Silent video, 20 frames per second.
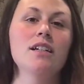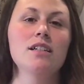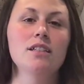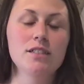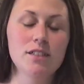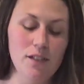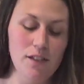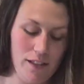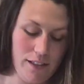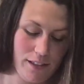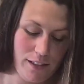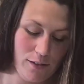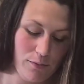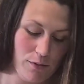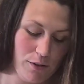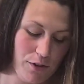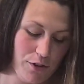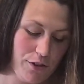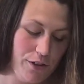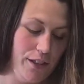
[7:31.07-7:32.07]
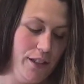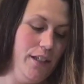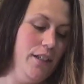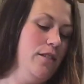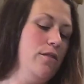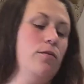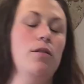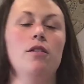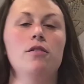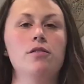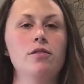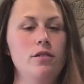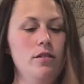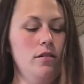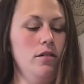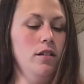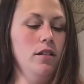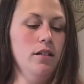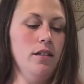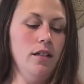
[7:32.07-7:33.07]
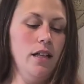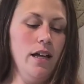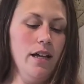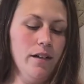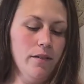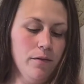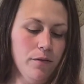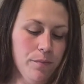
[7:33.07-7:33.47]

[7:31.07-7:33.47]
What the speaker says: So this is what your yeast rolls are going to look like.